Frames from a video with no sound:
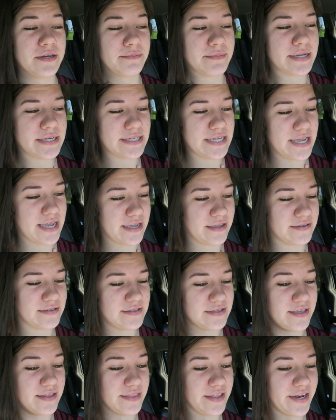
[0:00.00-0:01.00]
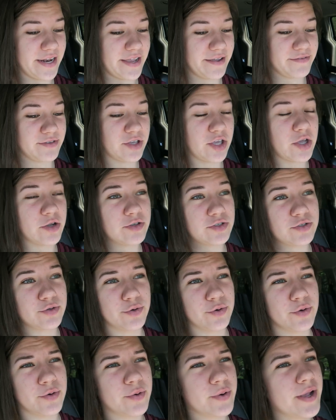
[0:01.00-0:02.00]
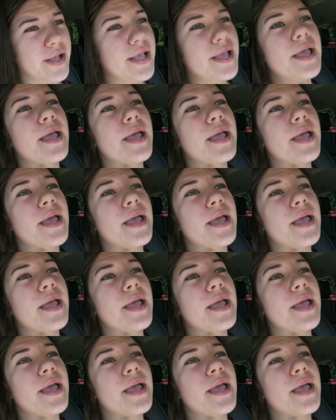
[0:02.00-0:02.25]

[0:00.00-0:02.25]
getting my tags. And then I have to go to school